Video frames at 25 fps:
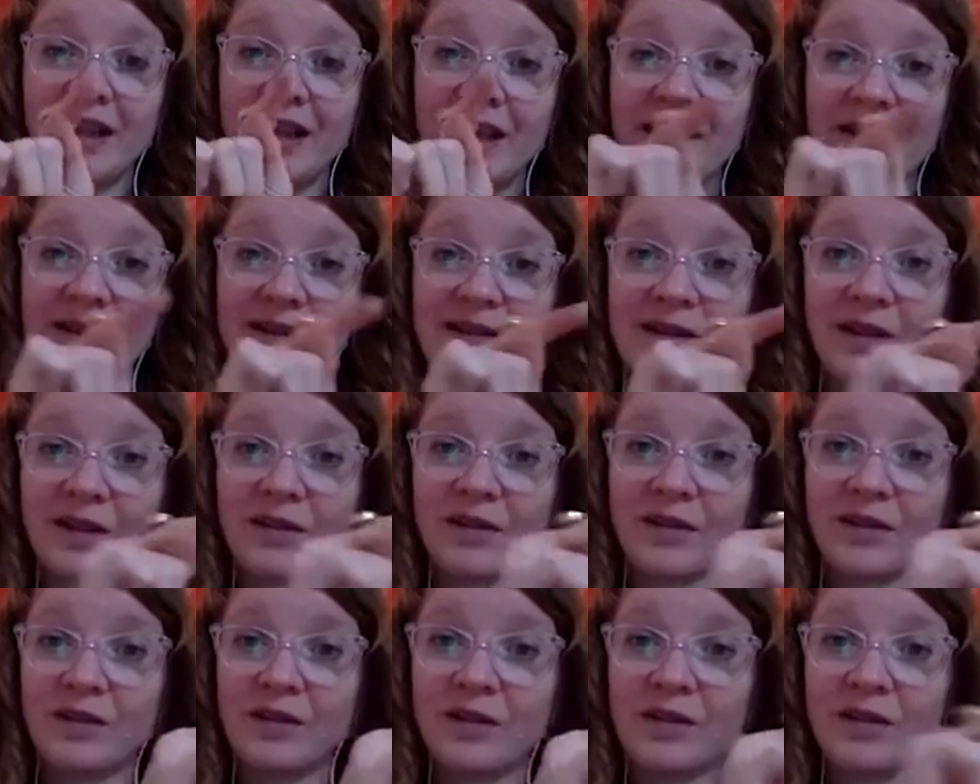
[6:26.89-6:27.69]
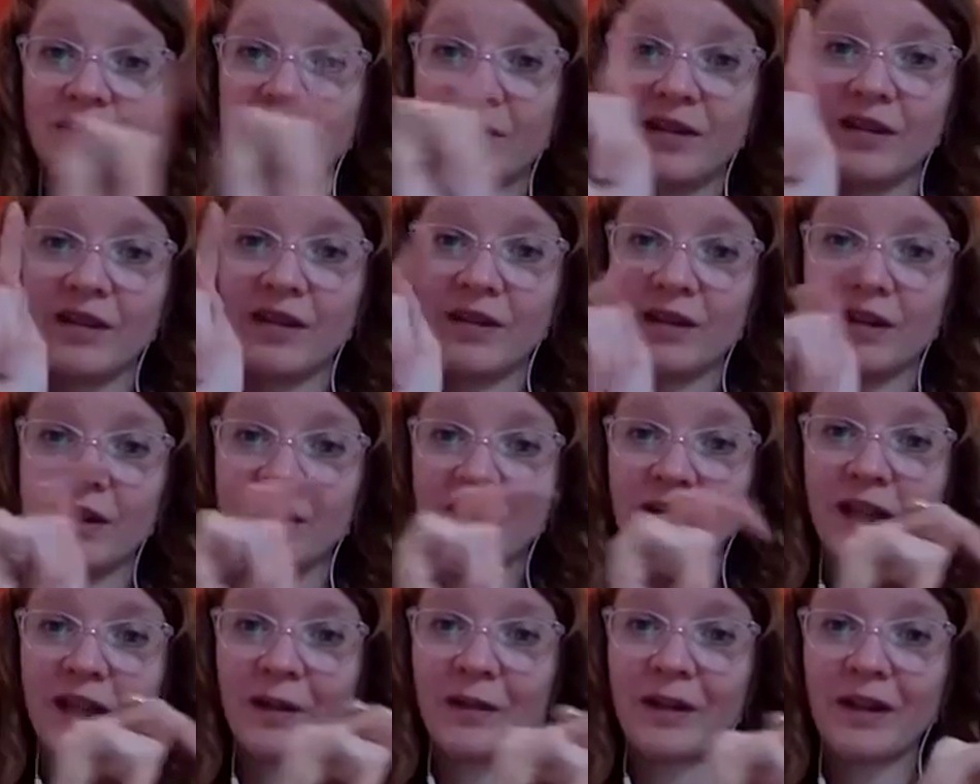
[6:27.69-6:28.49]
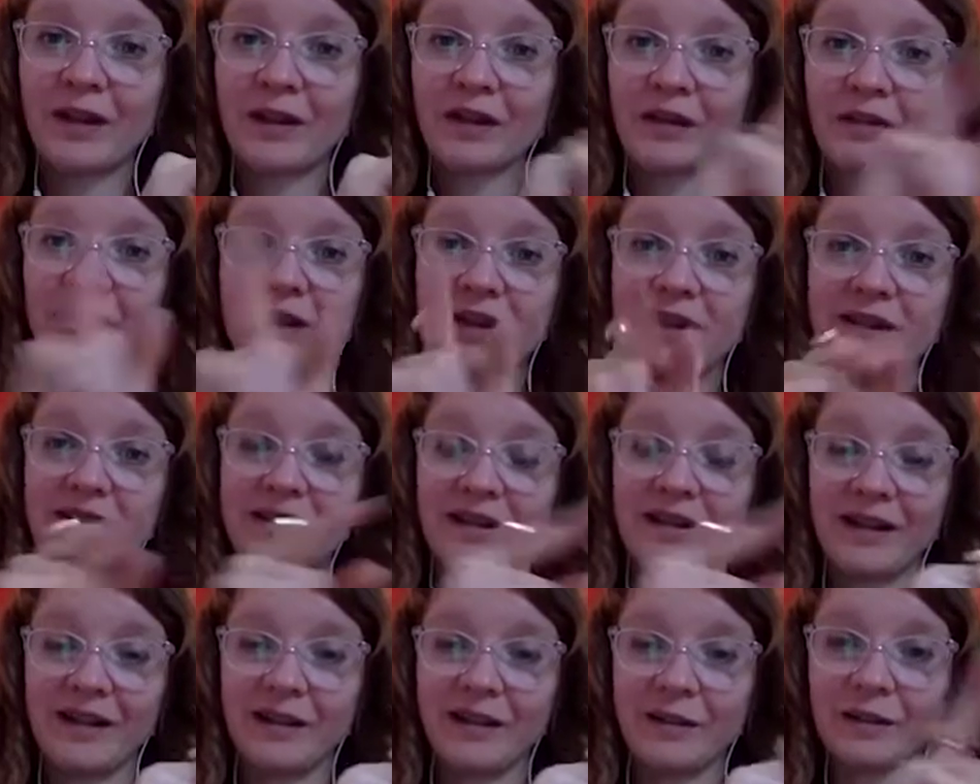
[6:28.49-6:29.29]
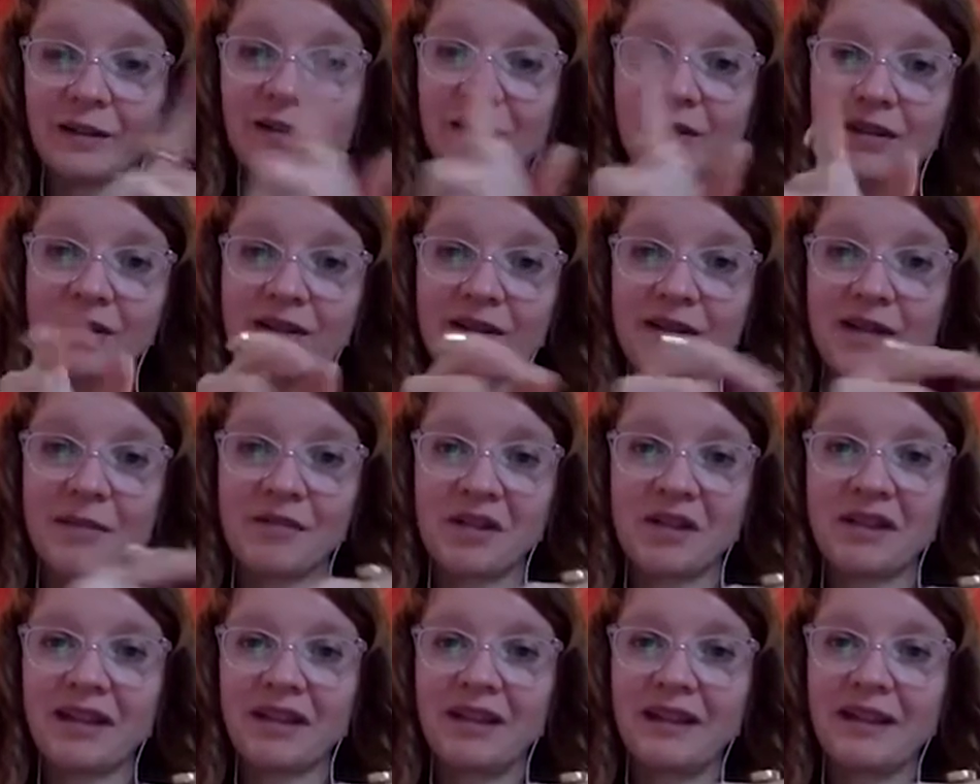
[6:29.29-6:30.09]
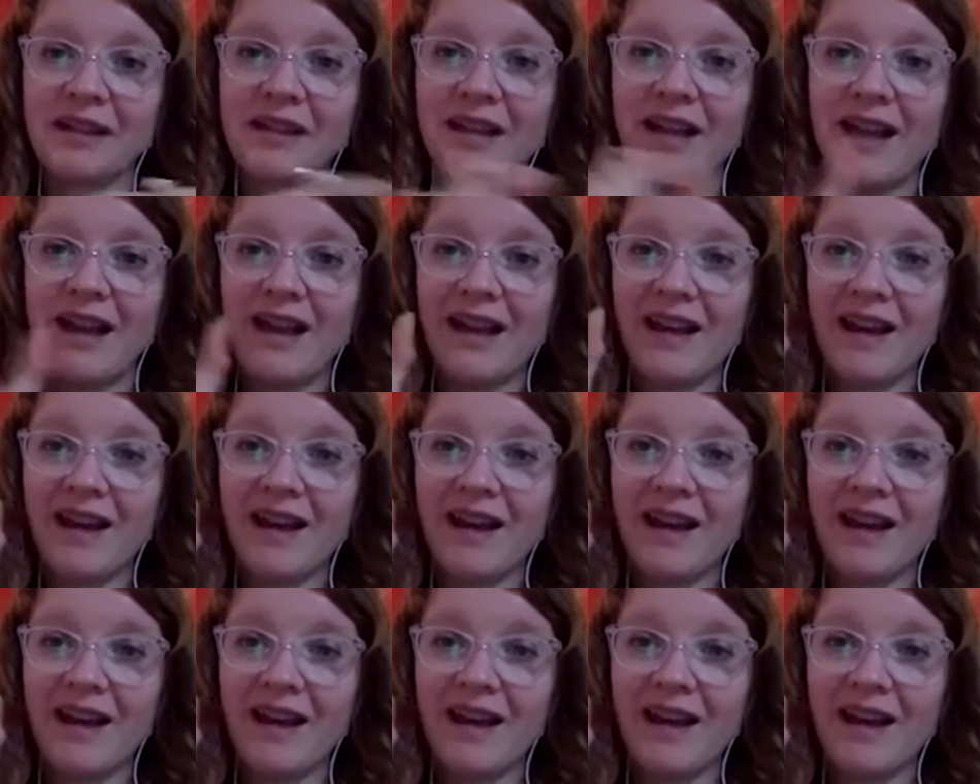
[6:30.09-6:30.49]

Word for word: and it's got the ongoing thread title, the subject line,